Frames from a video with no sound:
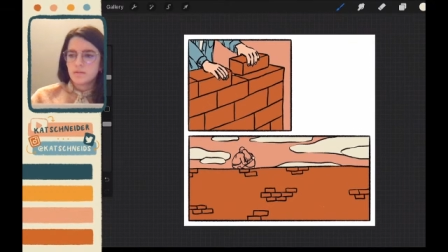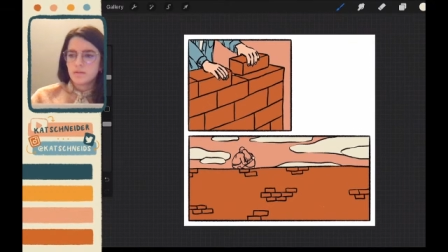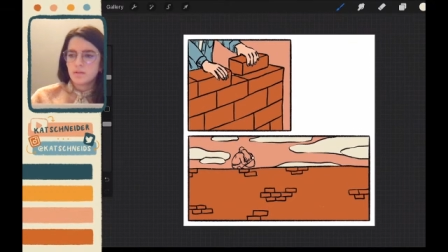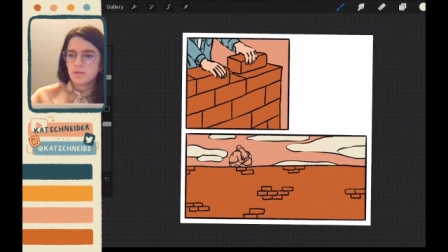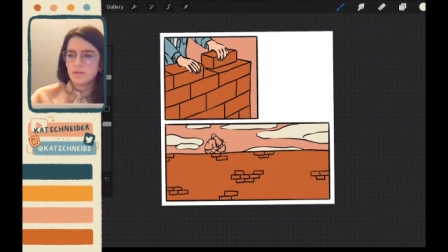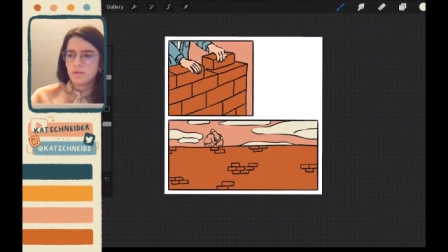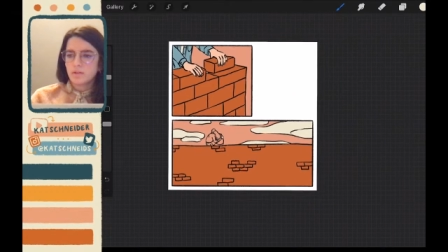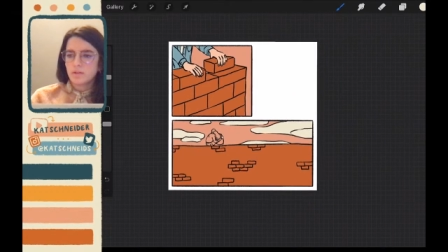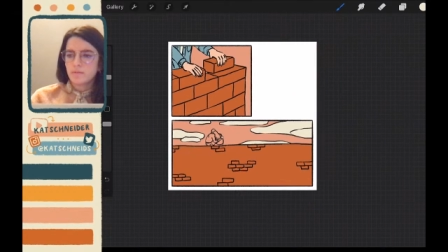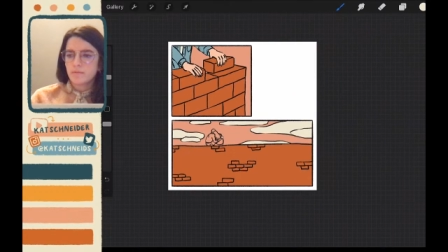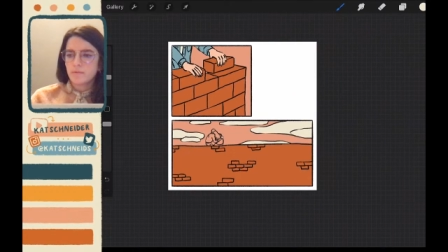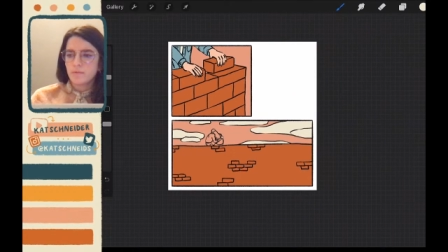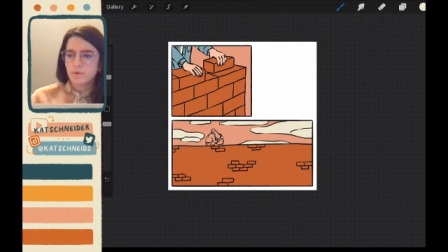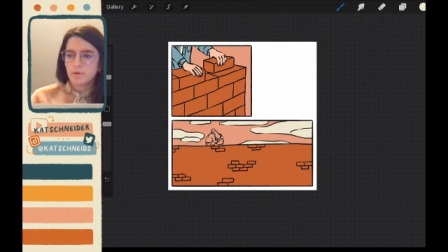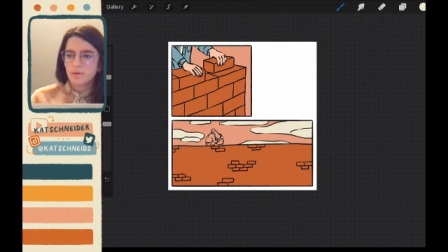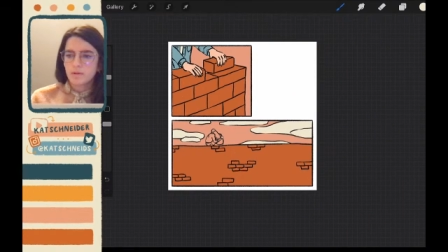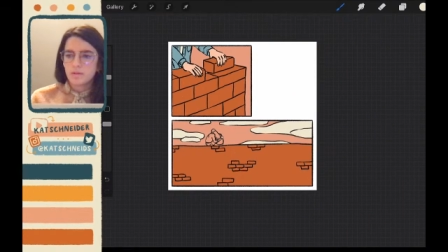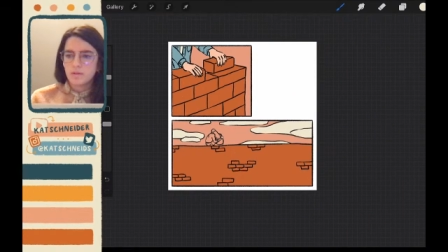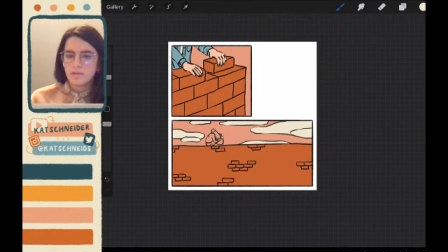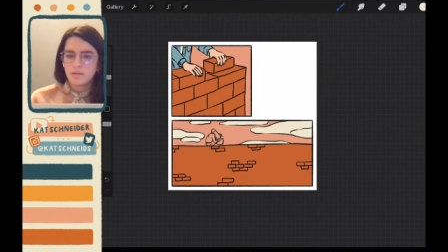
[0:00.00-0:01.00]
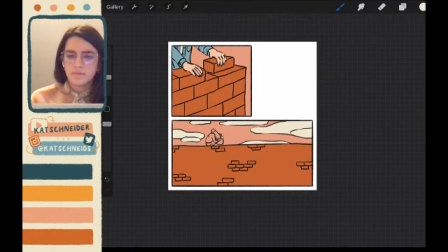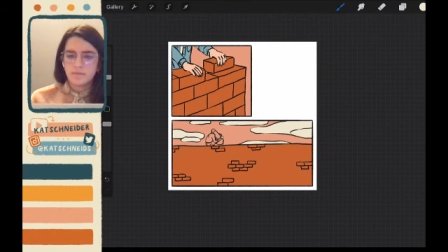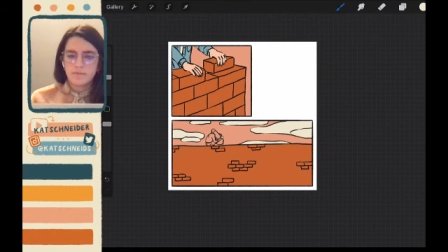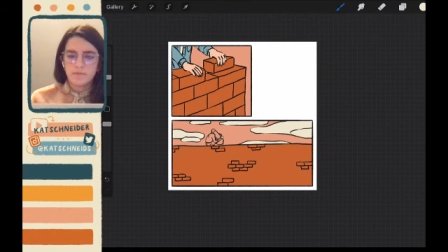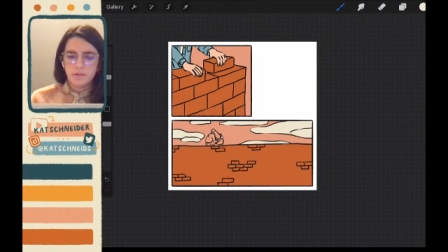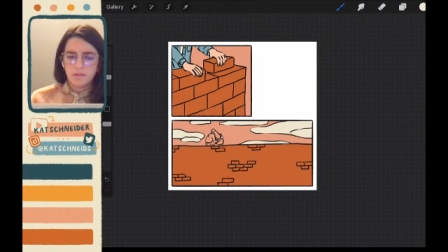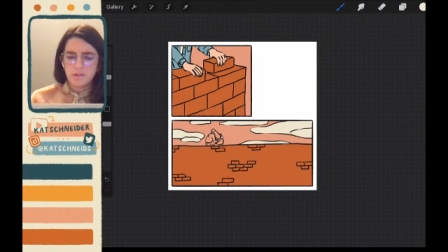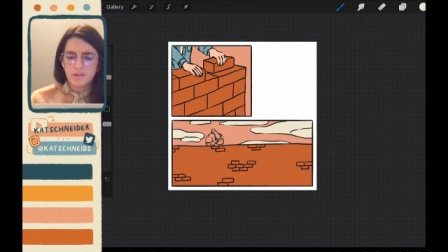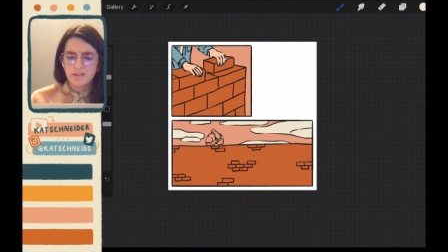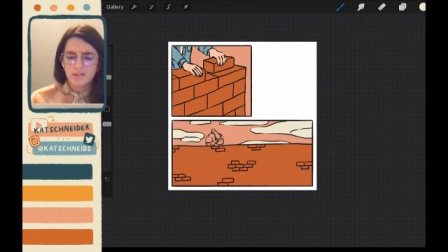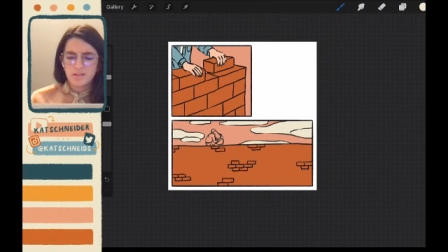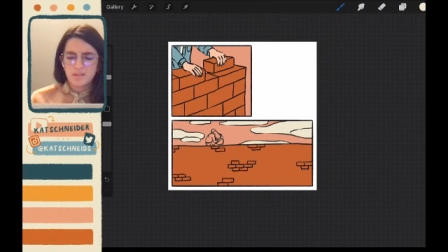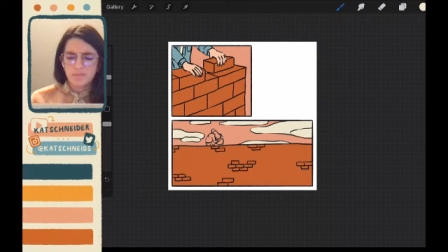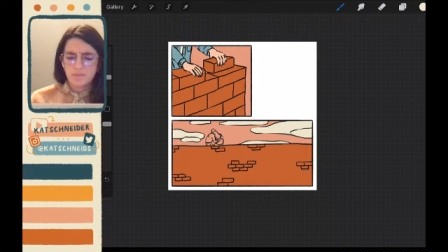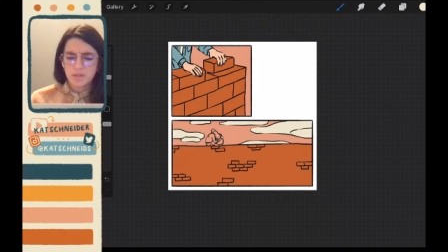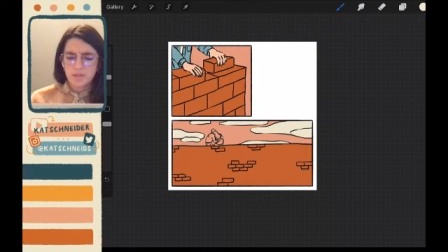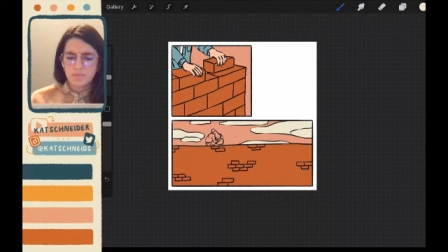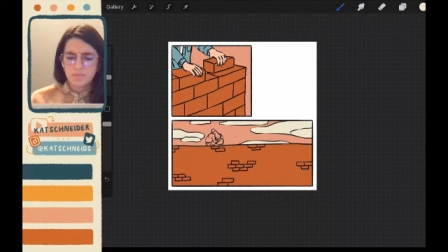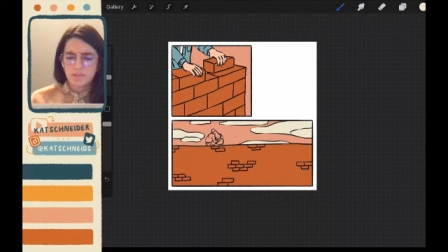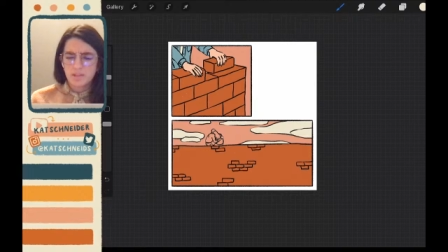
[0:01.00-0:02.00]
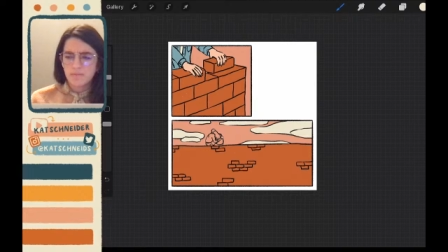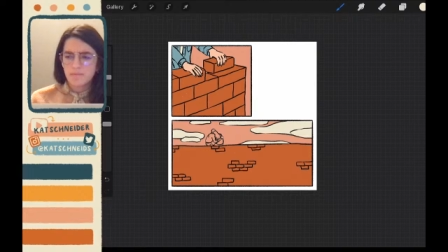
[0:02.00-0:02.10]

to look for in Philly sometimes,